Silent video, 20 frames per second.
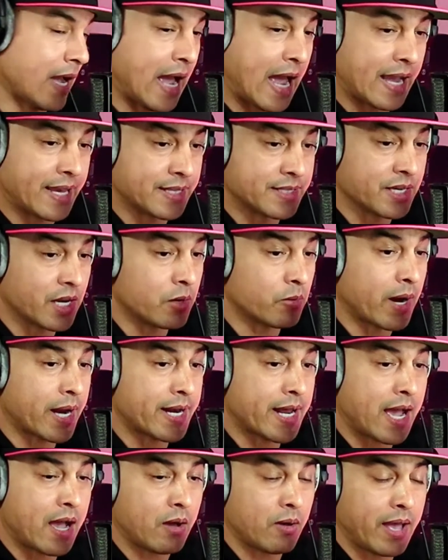I can tell you right
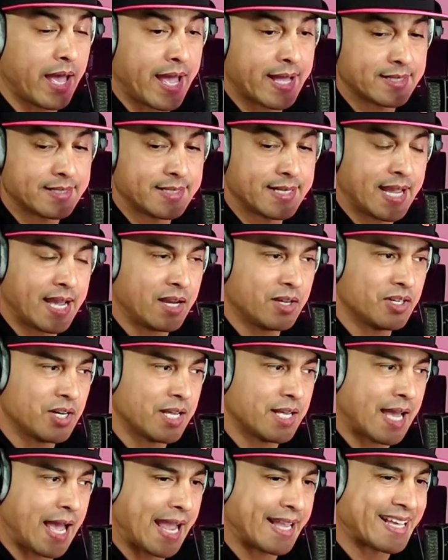now, hands down,
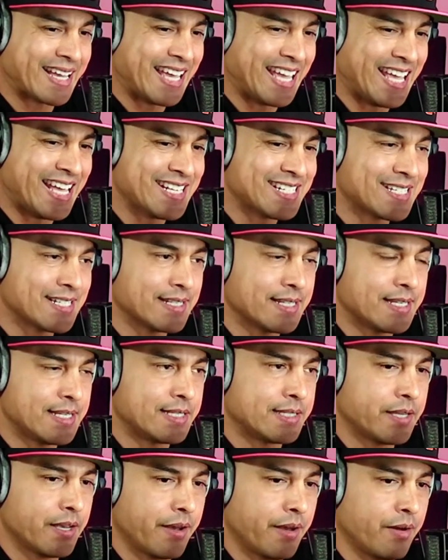I could instantly
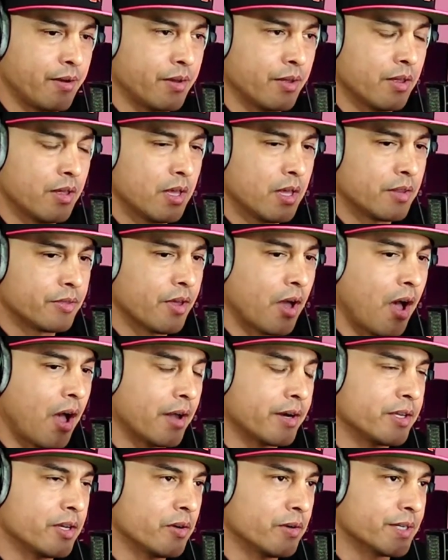tell the
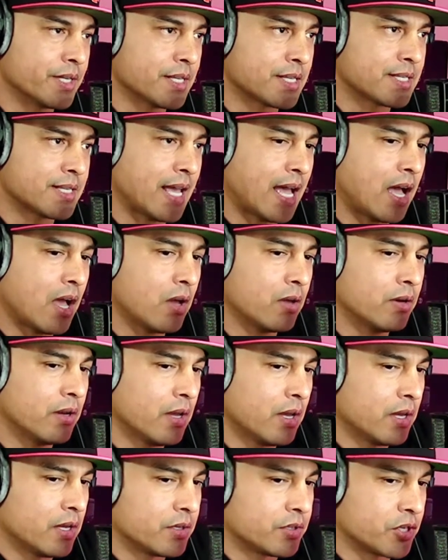audio and the sound
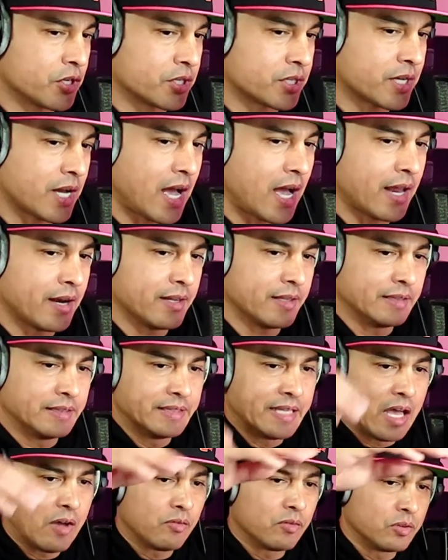just got
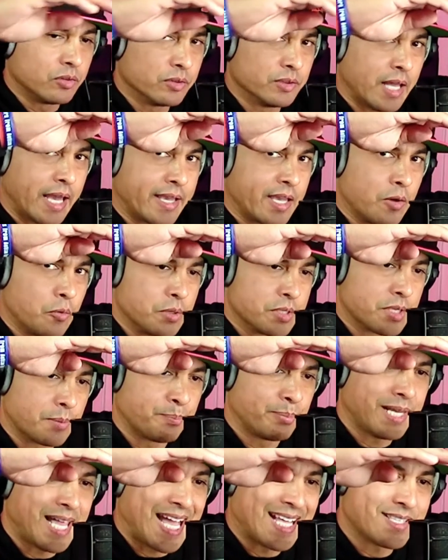leveled. Like it was a
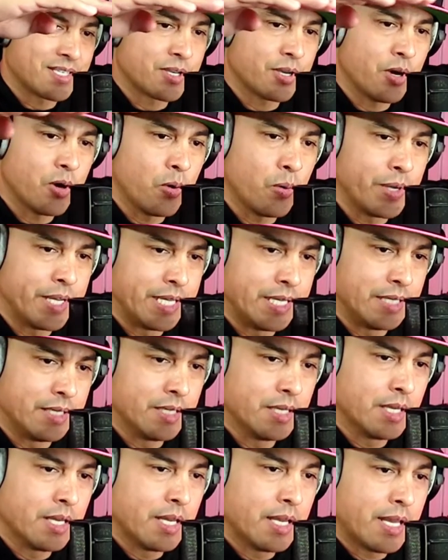
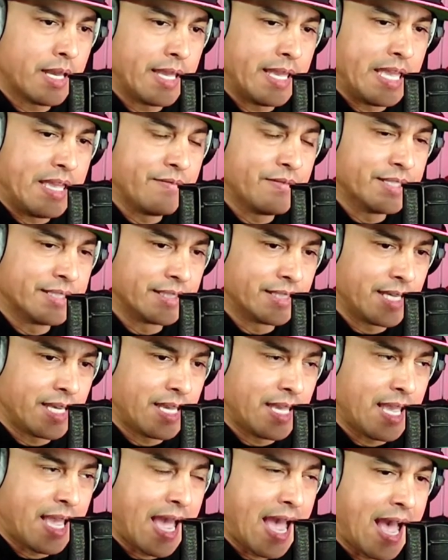plateauing
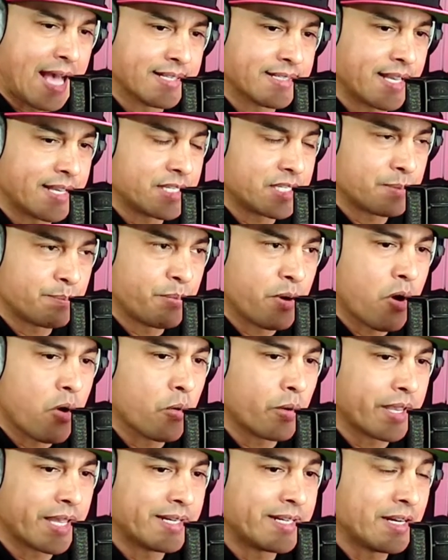evenly as I
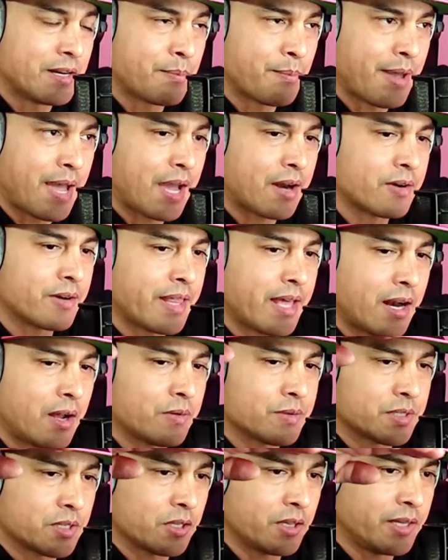spoke. It didn't matter that I
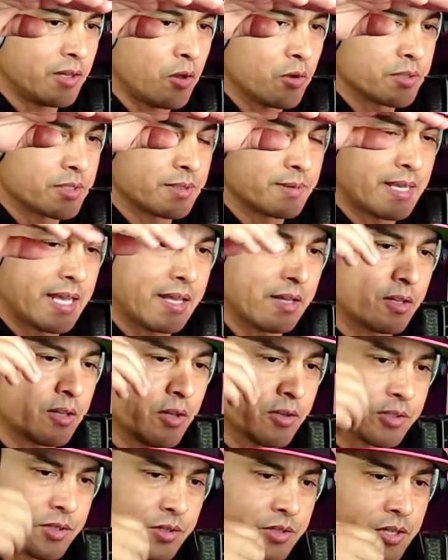was getting
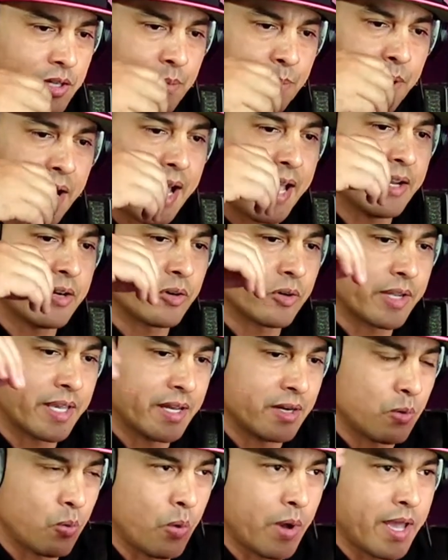closer to the mic or
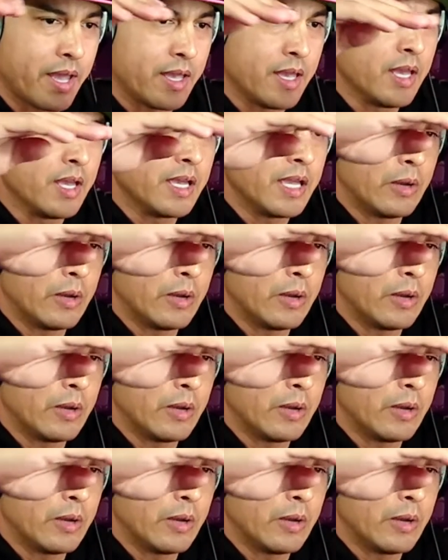getting away.